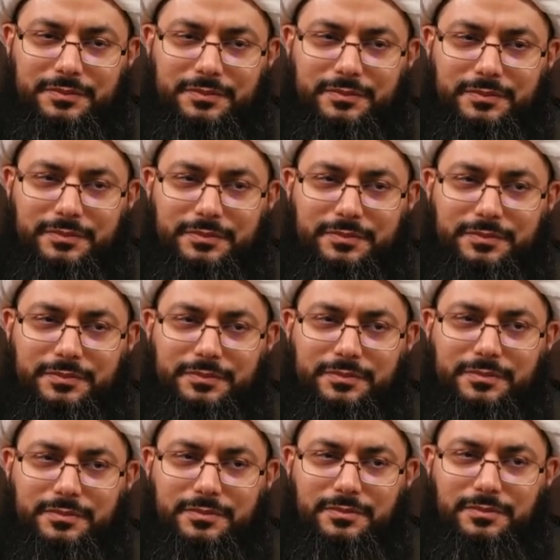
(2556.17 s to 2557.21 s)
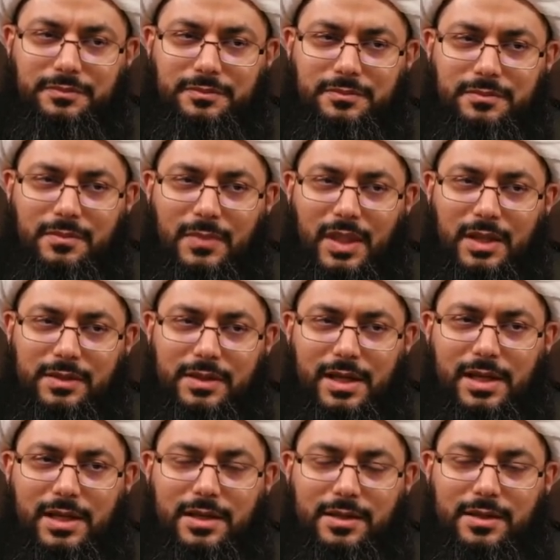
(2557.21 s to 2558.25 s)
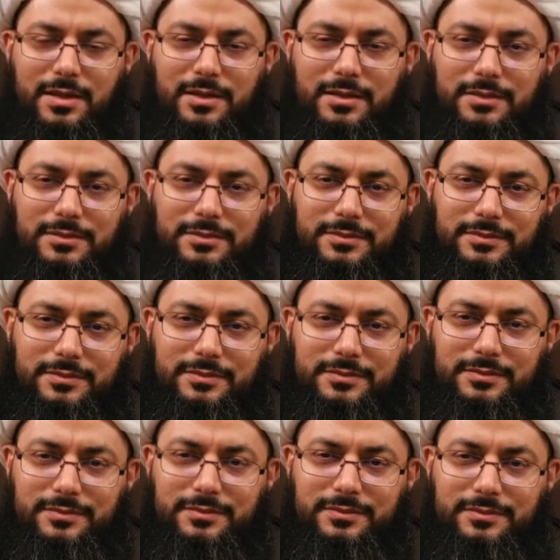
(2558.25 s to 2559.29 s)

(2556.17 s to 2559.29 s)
and what that could mean. That is not allowed.